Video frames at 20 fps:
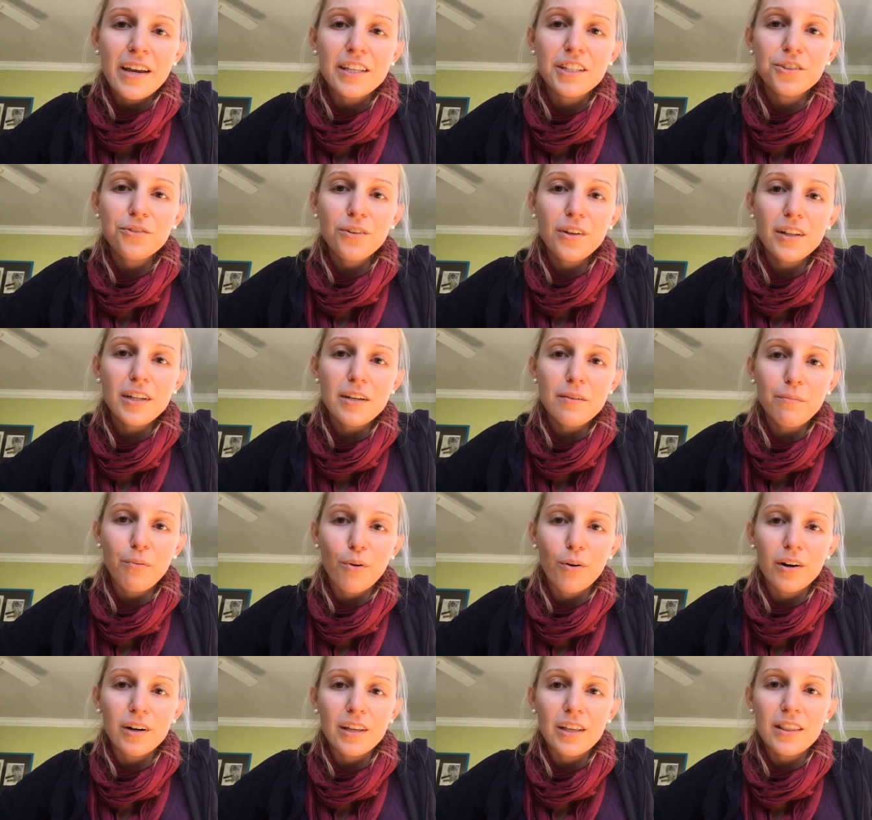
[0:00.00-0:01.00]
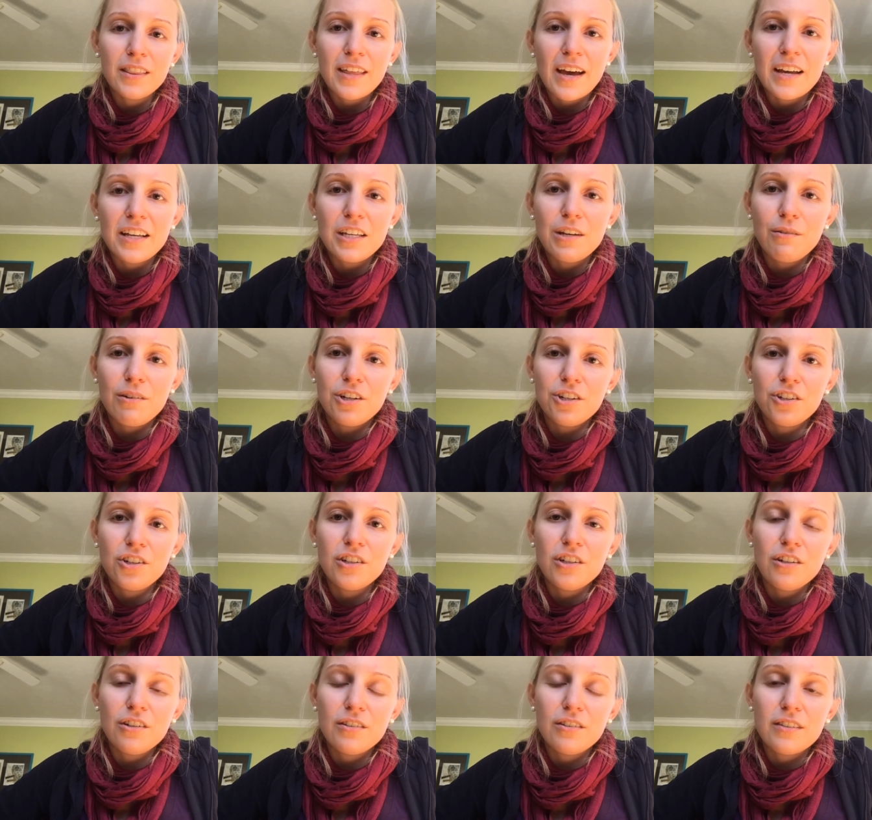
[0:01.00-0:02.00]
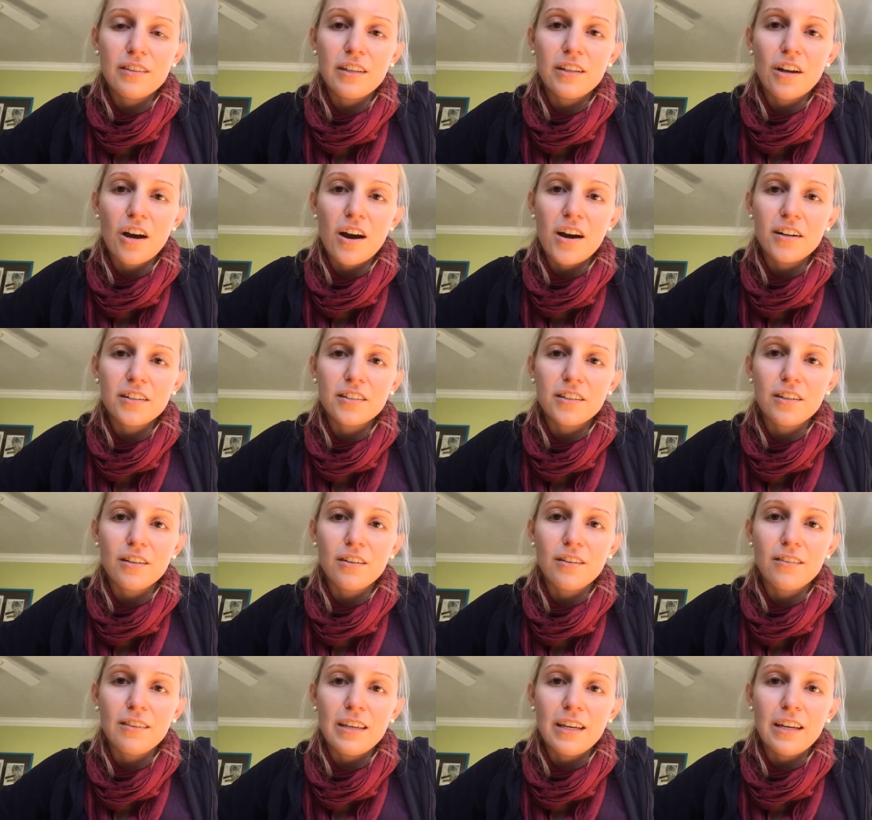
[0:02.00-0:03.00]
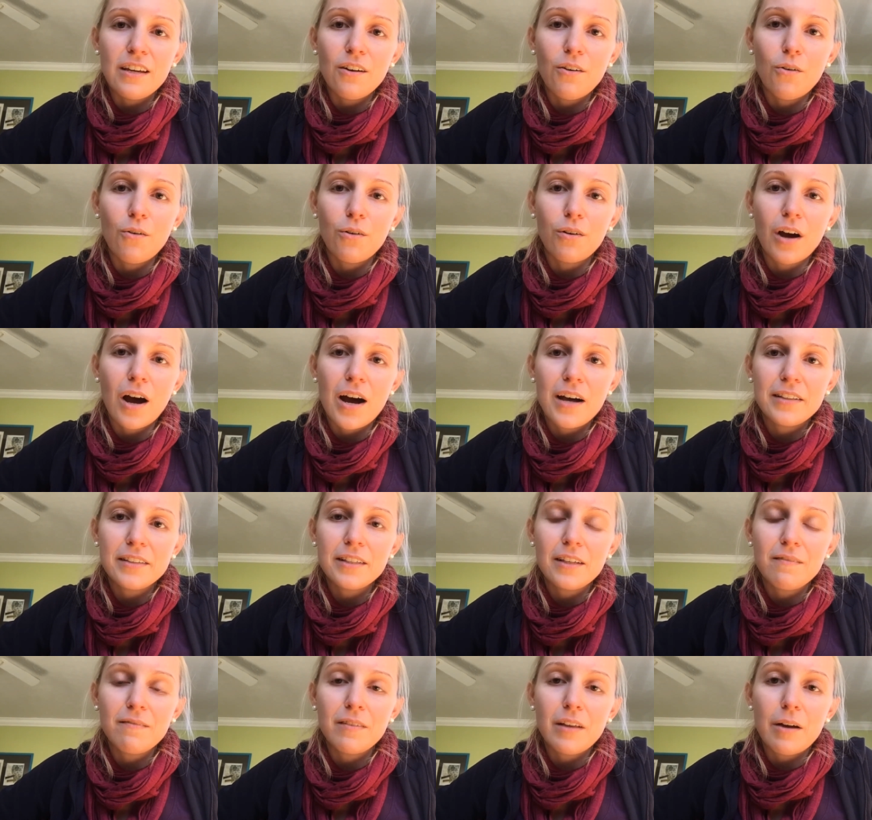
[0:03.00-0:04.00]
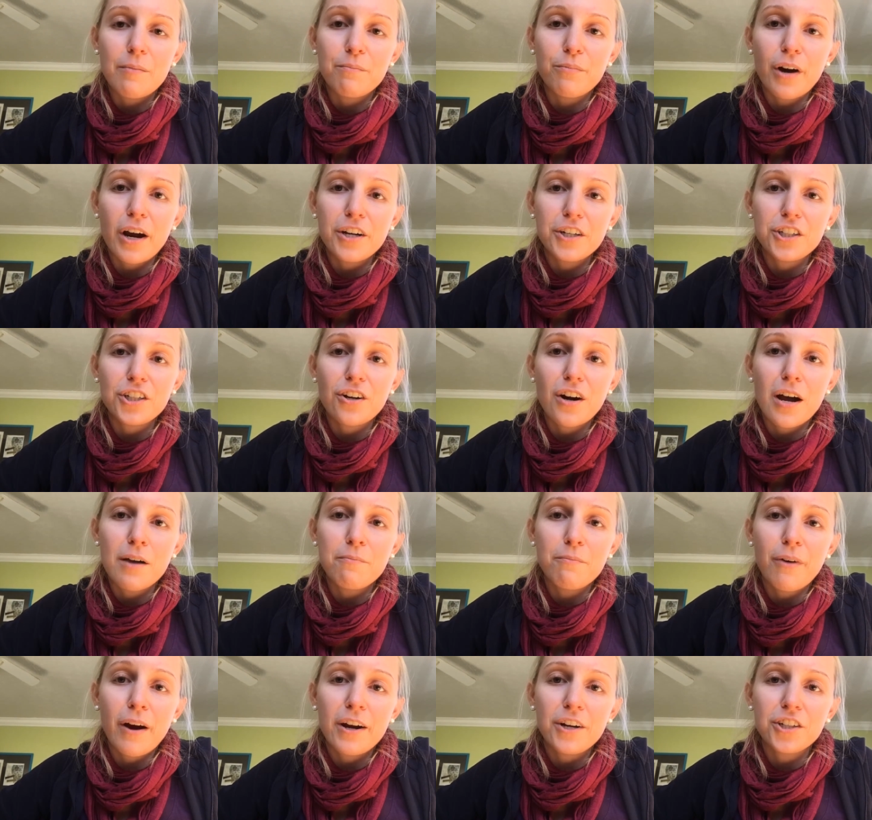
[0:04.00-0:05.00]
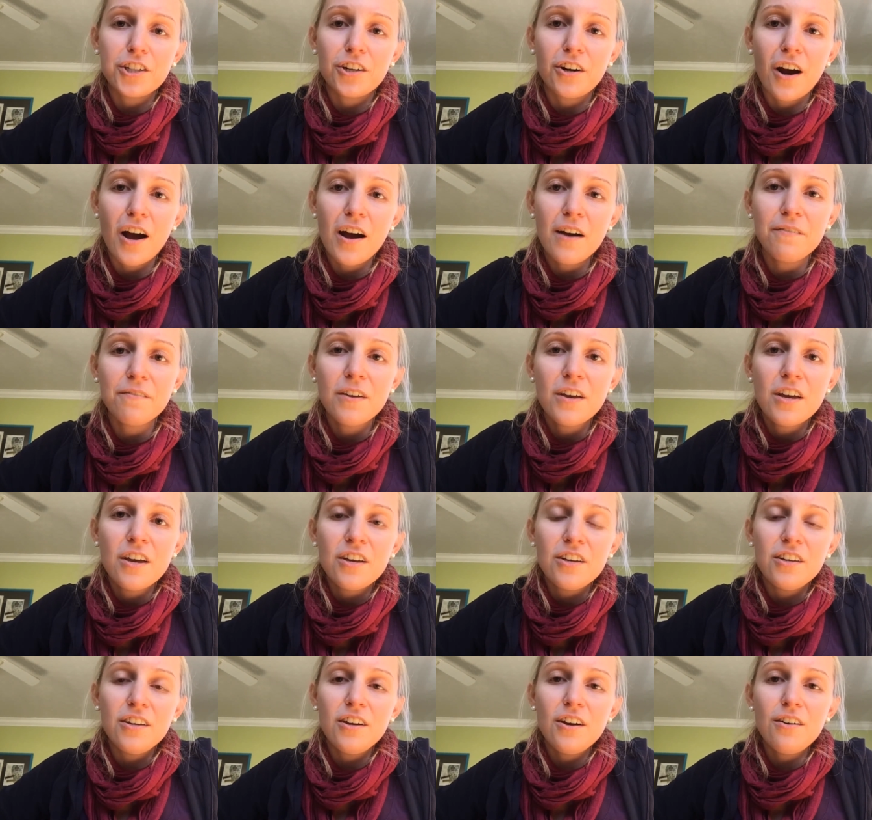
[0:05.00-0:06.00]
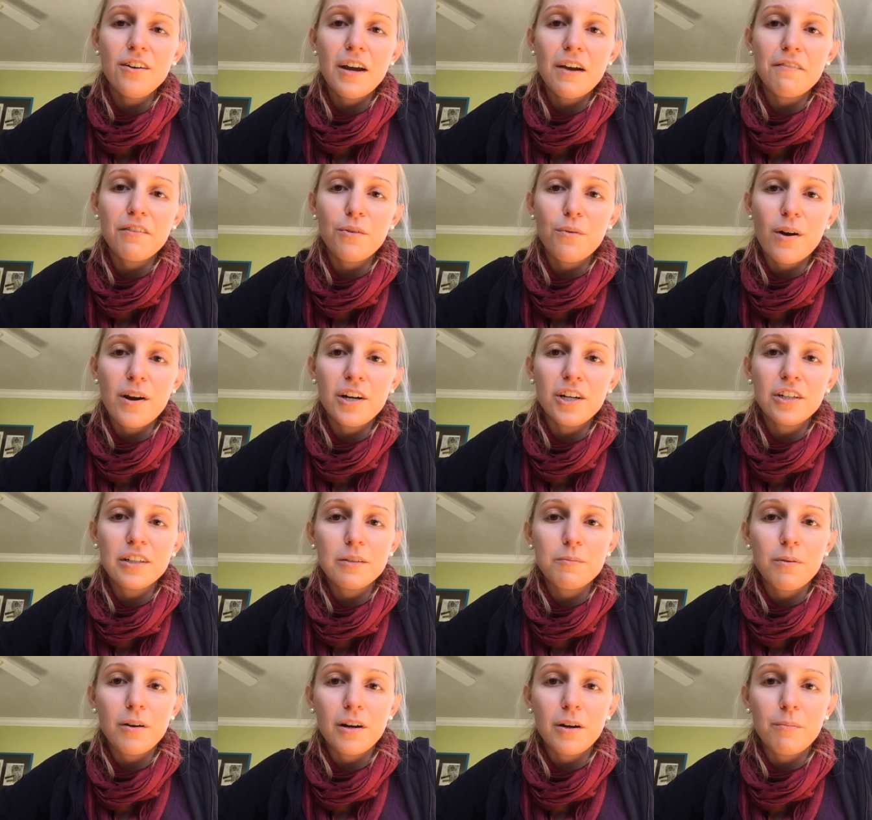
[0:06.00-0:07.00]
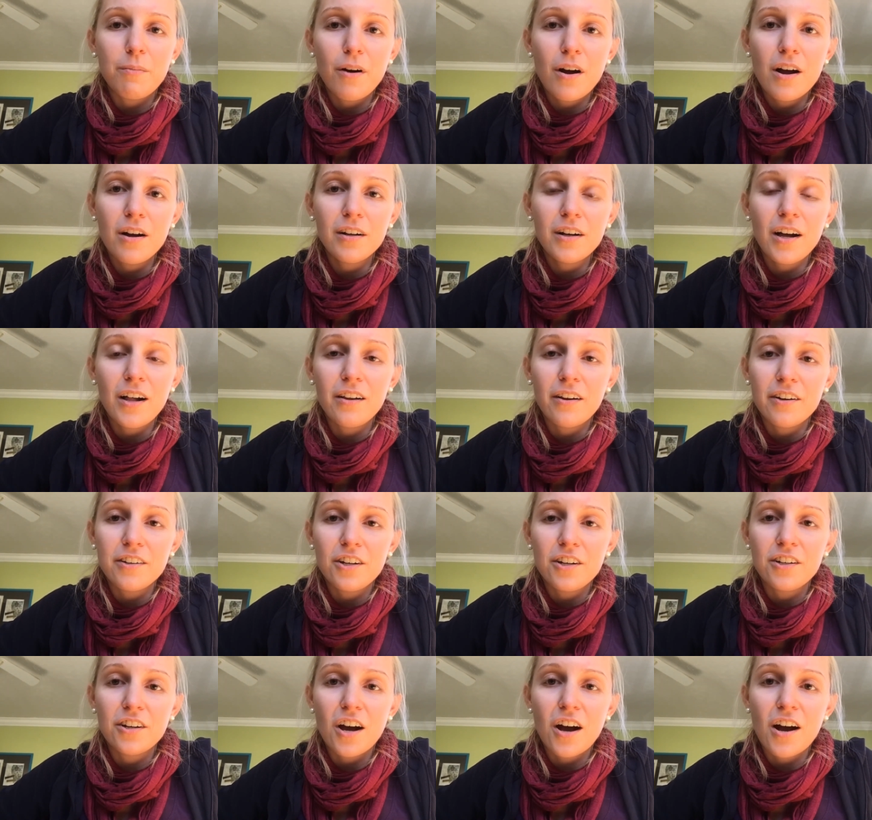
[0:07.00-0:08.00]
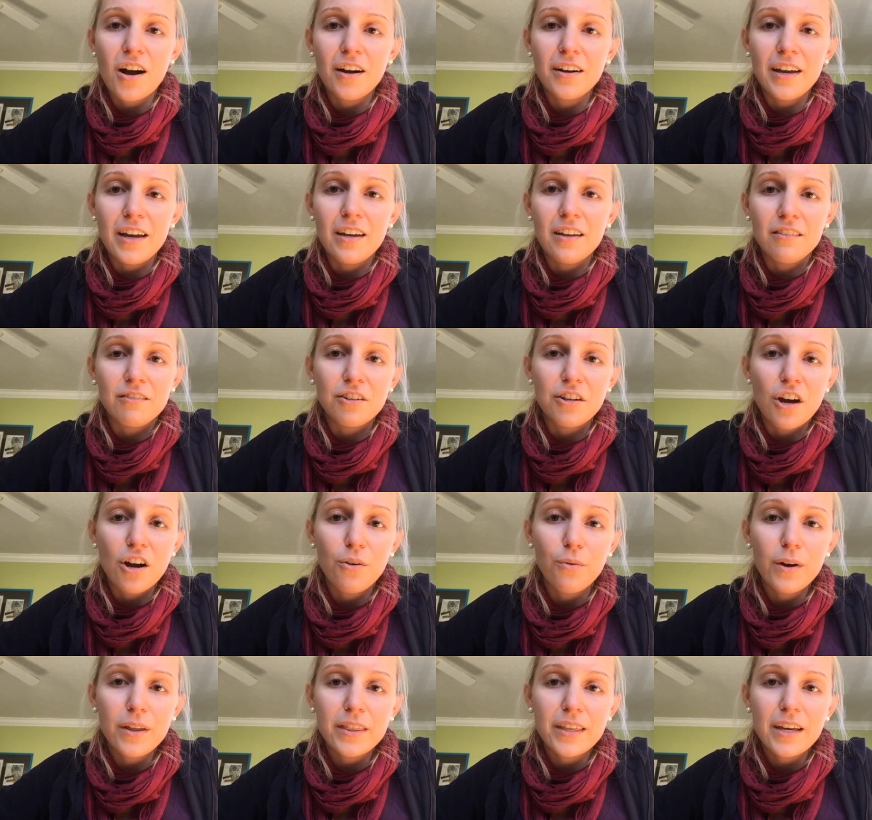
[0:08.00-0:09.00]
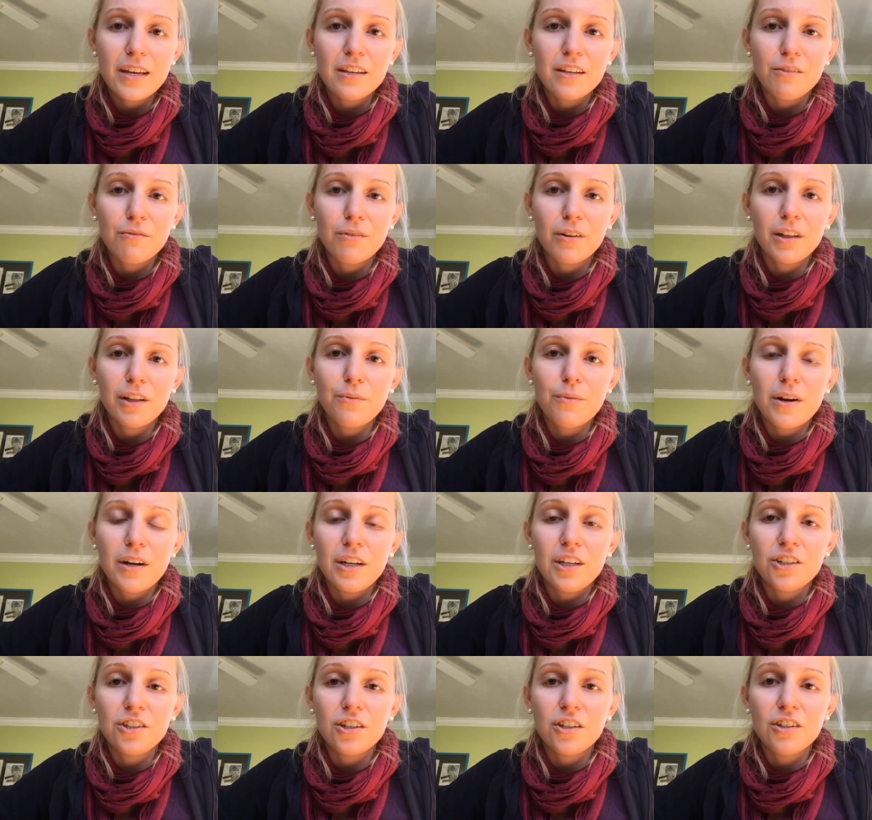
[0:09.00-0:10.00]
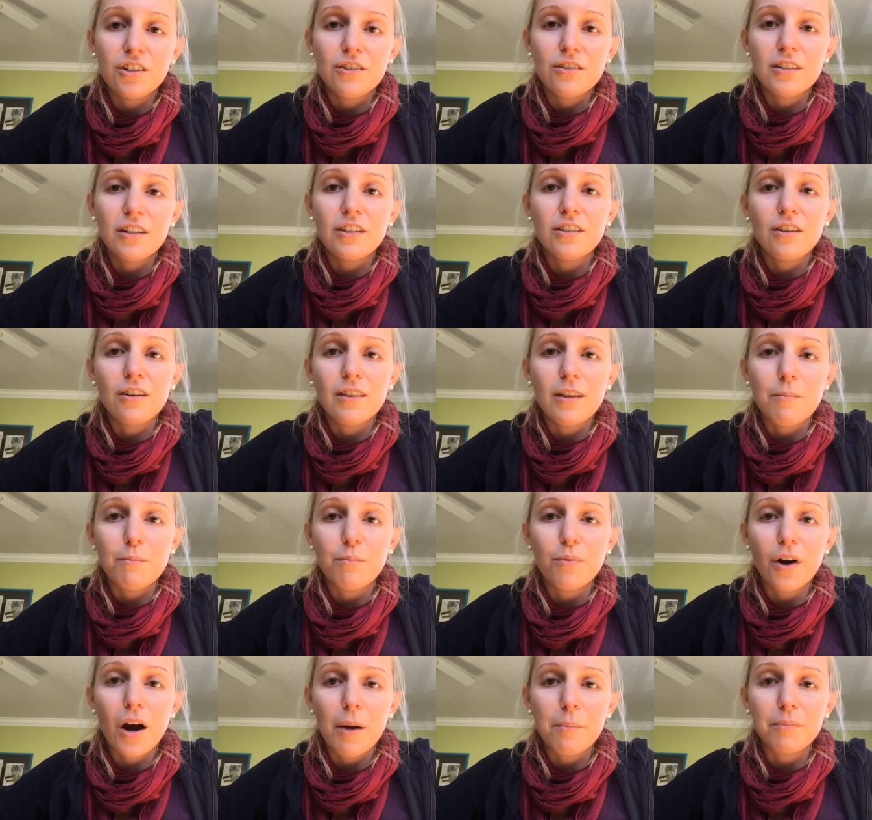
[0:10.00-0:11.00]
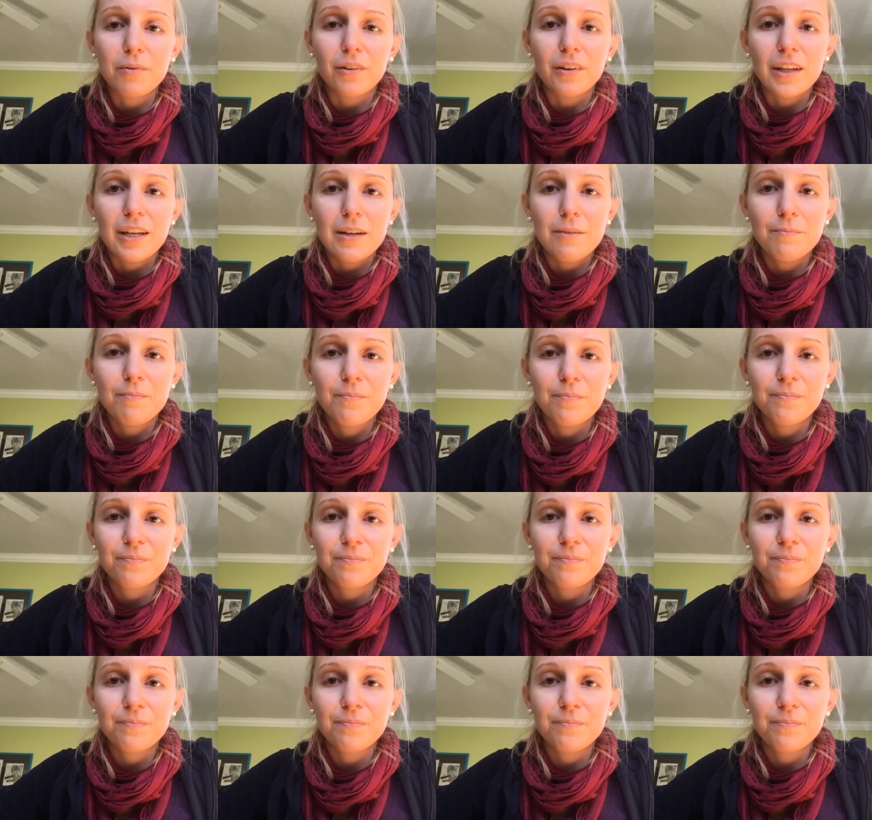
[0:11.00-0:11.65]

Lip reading: It's really important that you introduce the dog to the whole concept of pressure on, pressure off. You don't ever want to just put a prong collar on your dog and go with it. You really want to introduce it to them properly.